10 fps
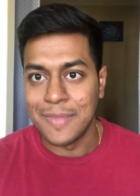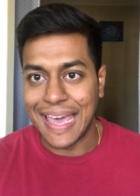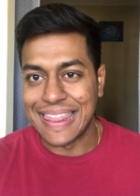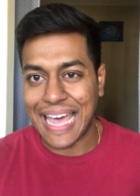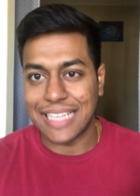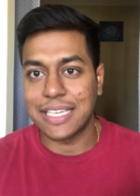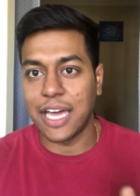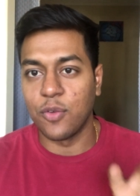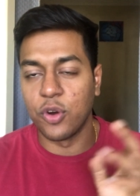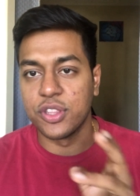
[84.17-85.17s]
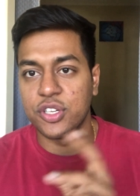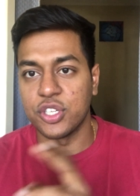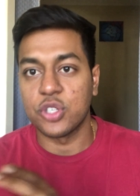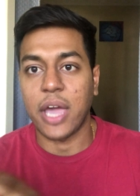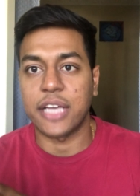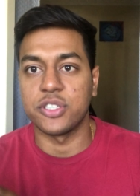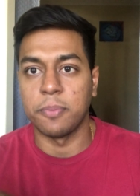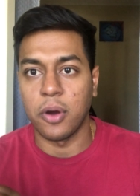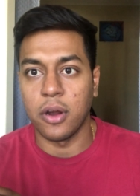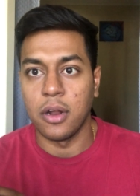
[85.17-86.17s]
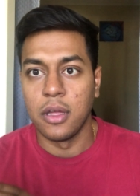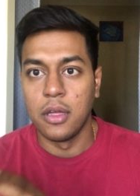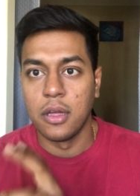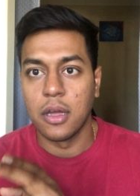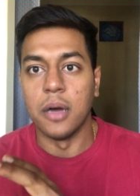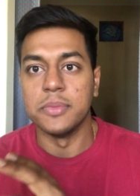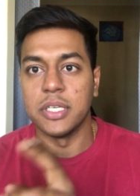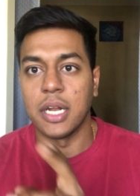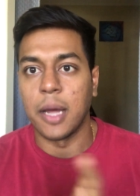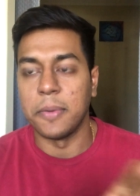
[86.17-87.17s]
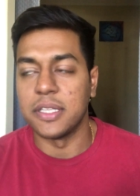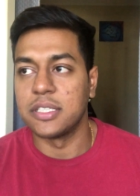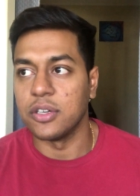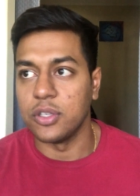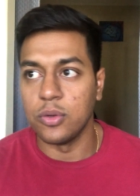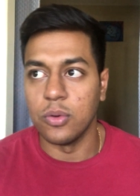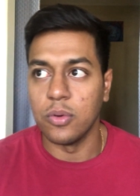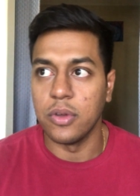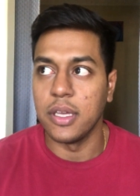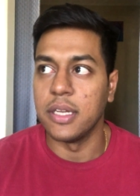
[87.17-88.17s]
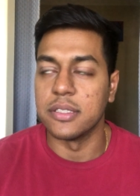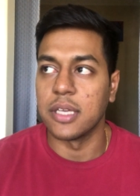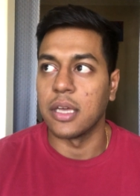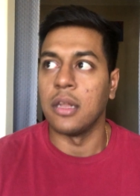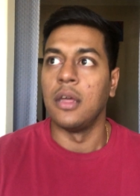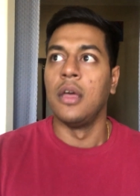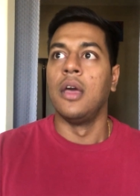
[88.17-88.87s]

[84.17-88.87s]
And that's kind of where the distraction part comes in. And I'm going to tell you in a second.